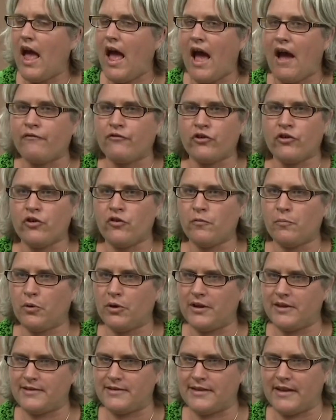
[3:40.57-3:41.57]
After you've
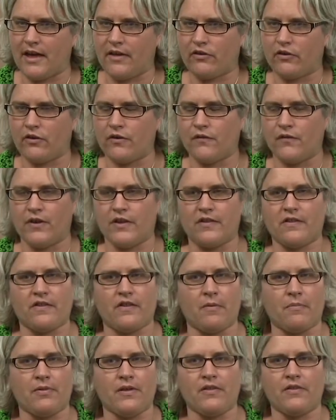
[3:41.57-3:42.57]
put it together, if it's
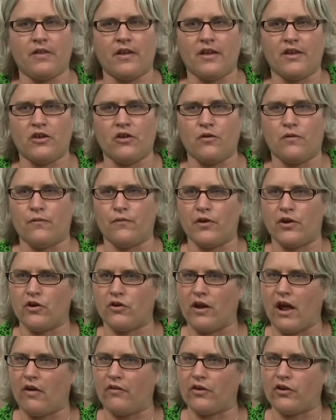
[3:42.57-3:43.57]
something that you've
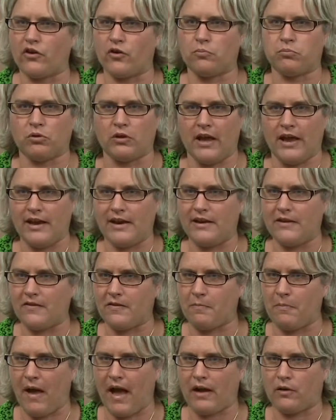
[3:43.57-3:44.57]
figured out that your blade
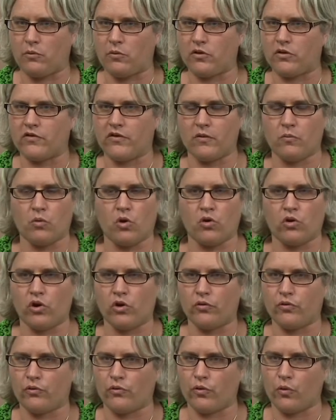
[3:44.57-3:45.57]
is backwards and won't
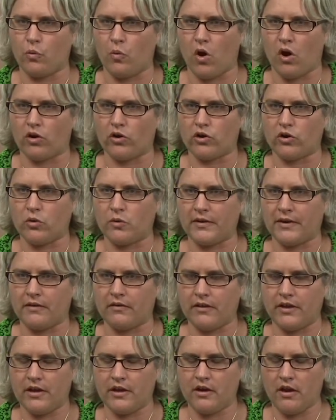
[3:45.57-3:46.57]
go through the water
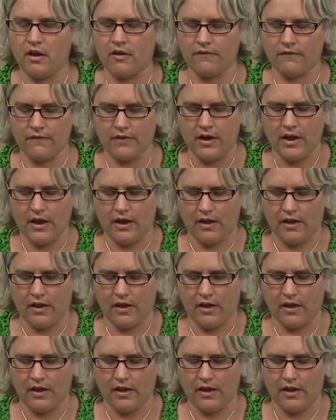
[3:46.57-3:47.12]
quickly enough,